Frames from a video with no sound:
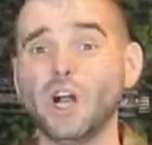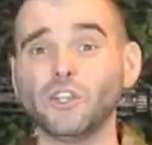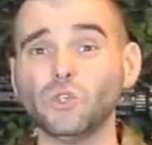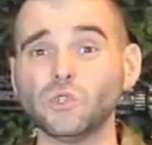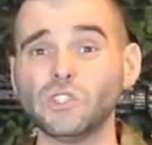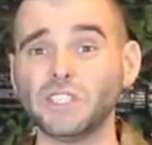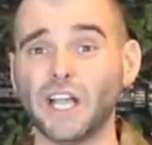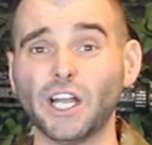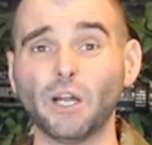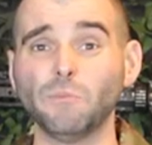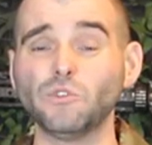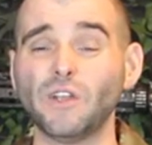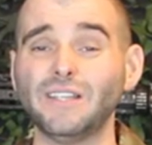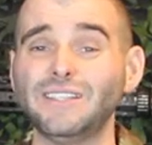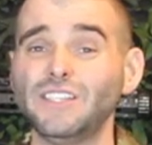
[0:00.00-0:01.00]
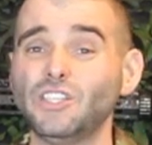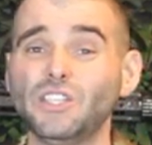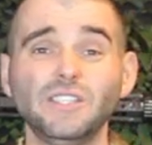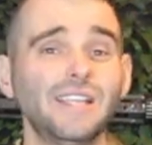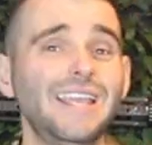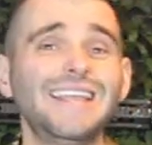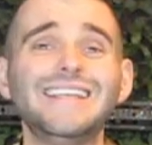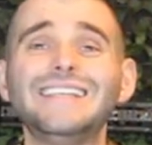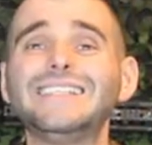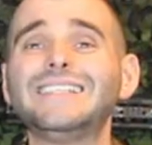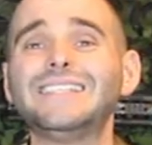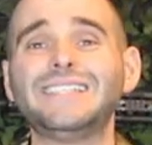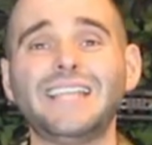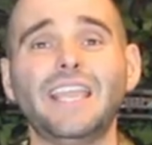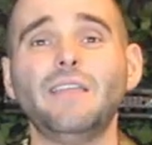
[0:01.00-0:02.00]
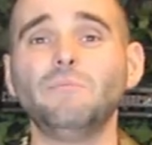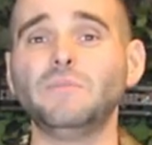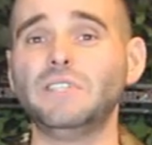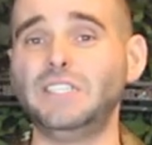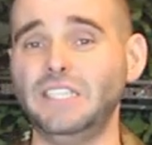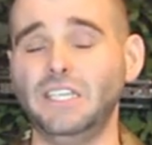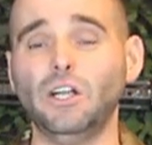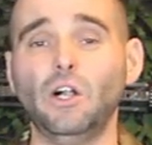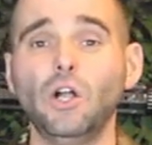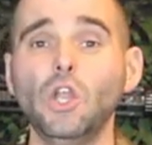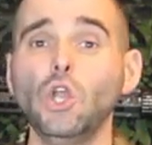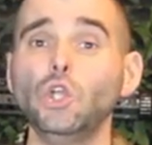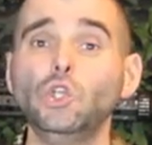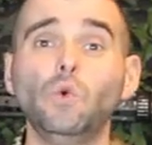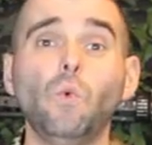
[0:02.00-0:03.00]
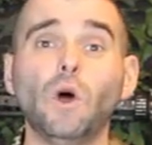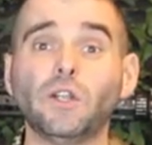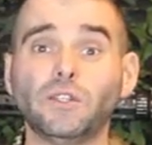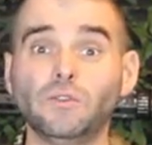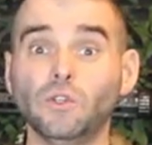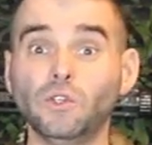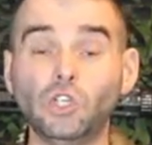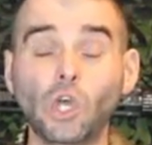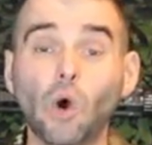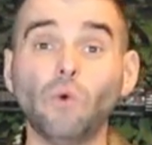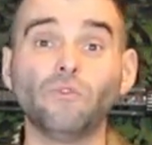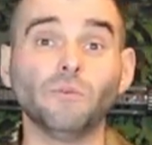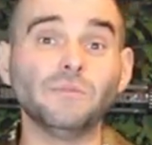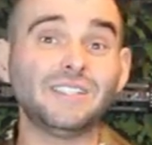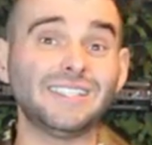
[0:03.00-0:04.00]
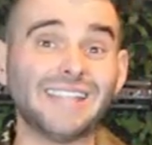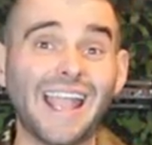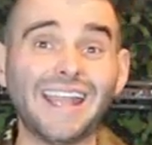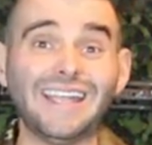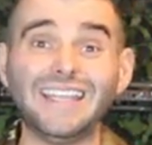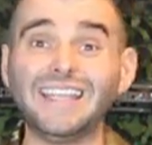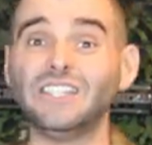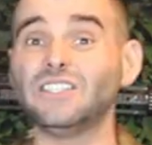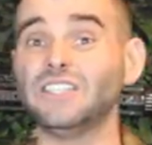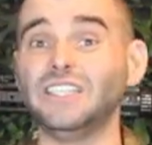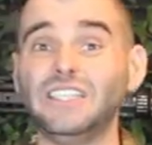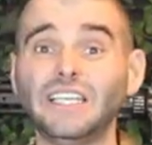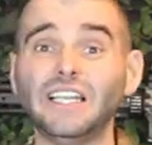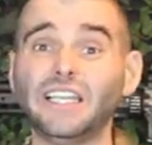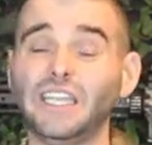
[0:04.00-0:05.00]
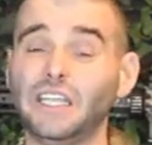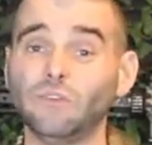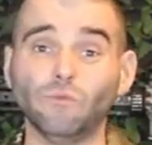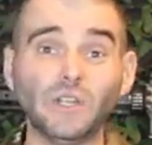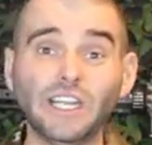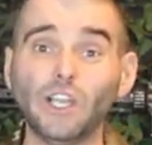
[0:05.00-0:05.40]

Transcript: on your sidearm transitions? Same deal. You wanna go from standing to kneeling really